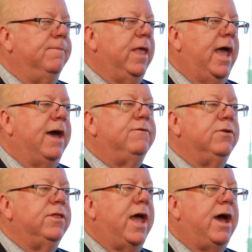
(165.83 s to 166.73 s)

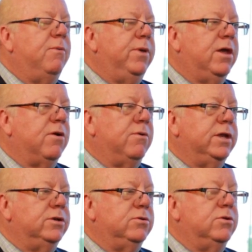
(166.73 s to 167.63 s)
After that, we go
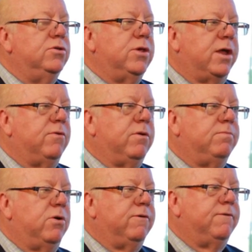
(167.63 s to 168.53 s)
into a general
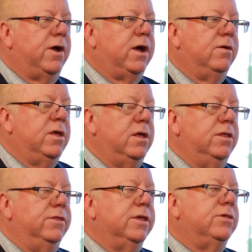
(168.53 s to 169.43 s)
profile.
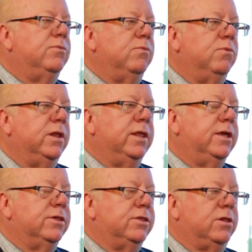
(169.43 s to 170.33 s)
This really
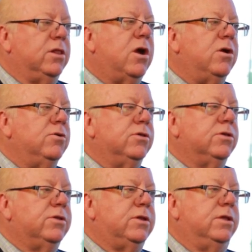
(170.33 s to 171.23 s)
is the
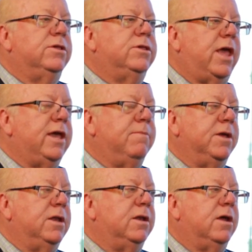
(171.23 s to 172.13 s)
largest
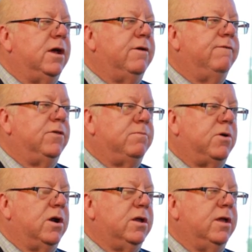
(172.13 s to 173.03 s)
segment of the
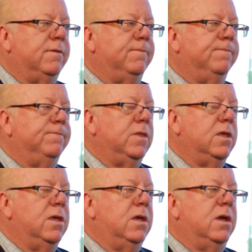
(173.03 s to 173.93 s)
market,
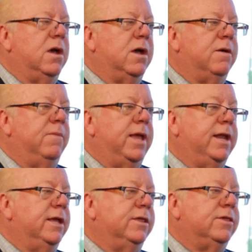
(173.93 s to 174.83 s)

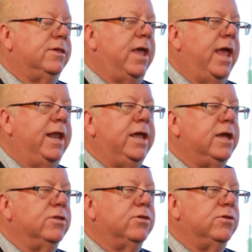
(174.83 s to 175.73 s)
and it's any
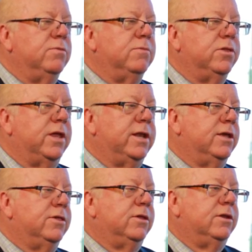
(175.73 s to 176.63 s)
consumer that
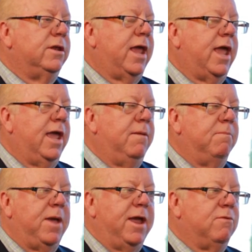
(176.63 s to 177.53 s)
isn't a
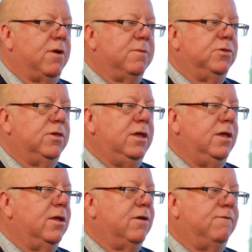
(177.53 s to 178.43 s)

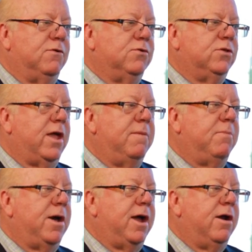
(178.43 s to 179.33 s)
bankruptcy, a first-time
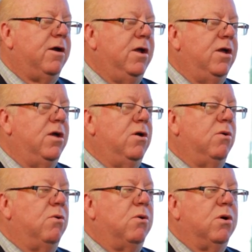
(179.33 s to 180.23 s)
buyer,
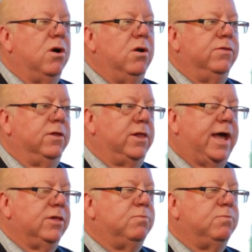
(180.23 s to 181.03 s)
or the last